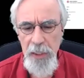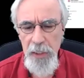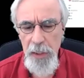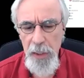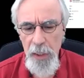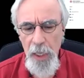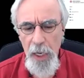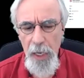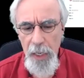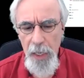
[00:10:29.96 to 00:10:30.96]

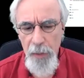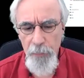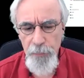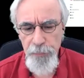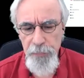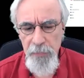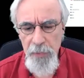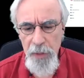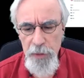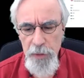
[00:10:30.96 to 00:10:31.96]
VC
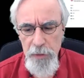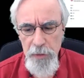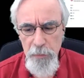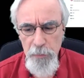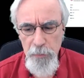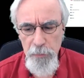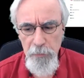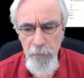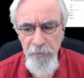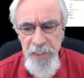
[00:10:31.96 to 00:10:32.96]
sensibilities.
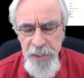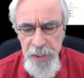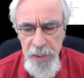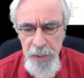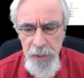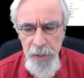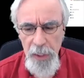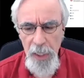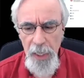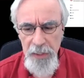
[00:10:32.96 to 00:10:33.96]
Most
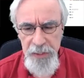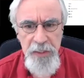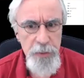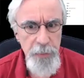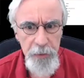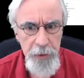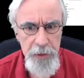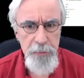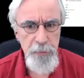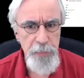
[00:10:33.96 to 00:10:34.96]
people, coders on the
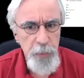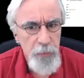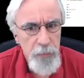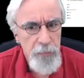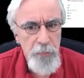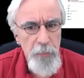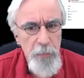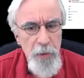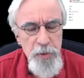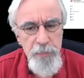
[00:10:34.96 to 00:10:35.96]
street, don't
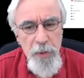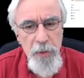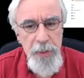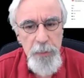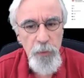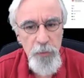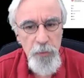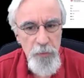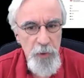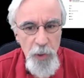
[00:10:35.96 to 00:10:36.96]
have that unless they're very
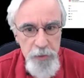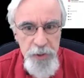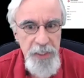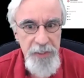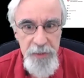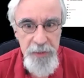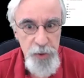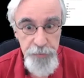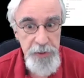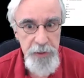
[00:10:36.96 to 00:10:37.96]
special.
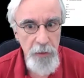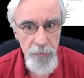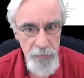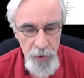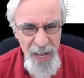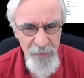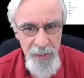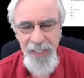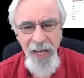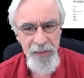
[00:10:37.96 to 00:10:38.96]
How did you
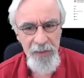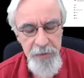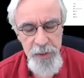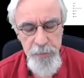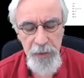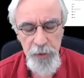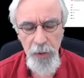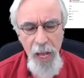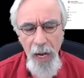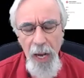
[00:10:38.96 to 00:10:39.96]
acquire this
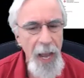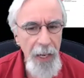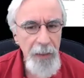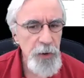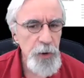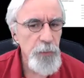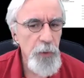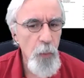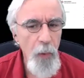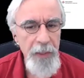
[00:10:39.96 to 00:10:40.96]
education about how to
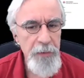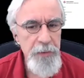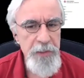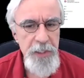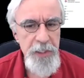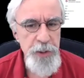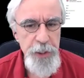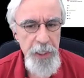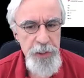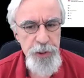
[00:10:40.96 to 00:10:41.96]
operate in the venture
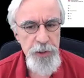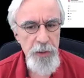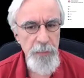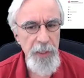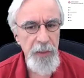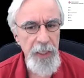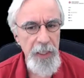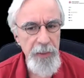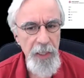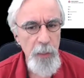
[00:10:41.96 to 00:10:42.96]
capital or in the
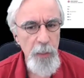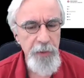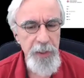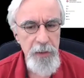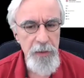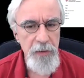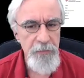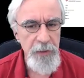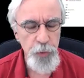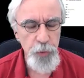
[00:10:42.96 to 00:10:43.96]
business space that you're
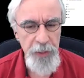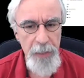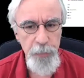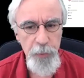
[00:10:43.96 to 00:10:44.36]
occupying?